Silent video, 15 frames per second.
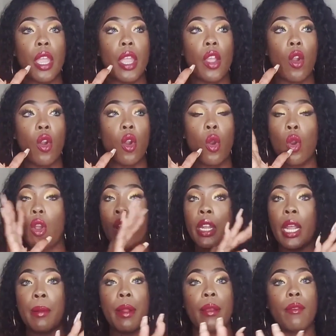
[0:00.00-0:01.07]
And I'm
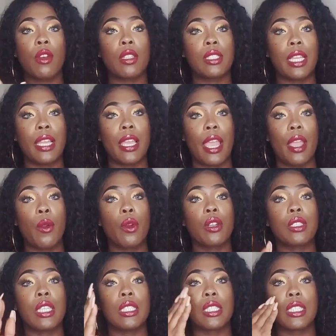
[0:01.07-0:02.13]
not even going to say gay
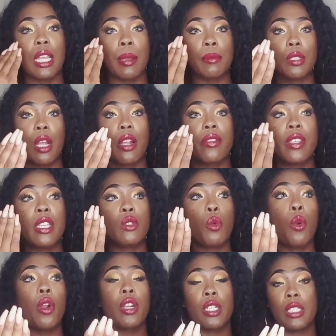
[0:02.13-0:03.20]
organizations, I'm sorry, these
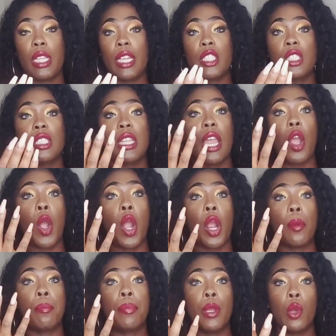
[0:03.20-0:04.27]
organizations that
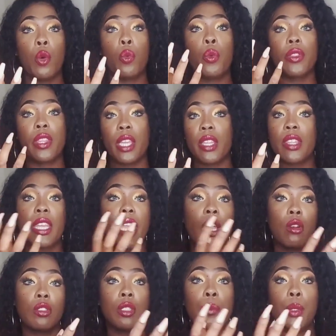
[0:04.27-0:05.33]
are built within the
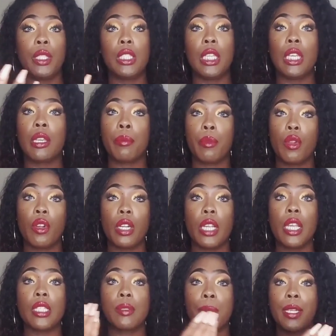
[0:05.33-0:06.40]
LGBT community,
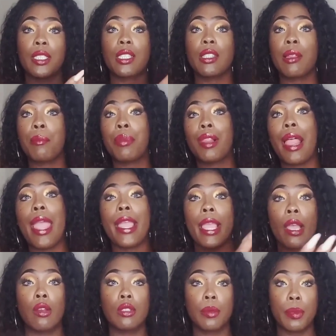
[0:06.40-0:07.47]
especially the Black
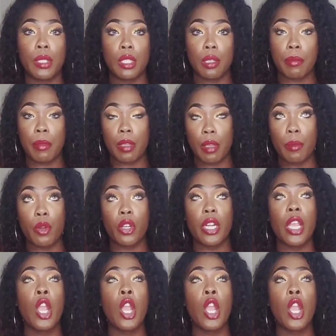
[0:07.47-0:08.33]
LGBT community,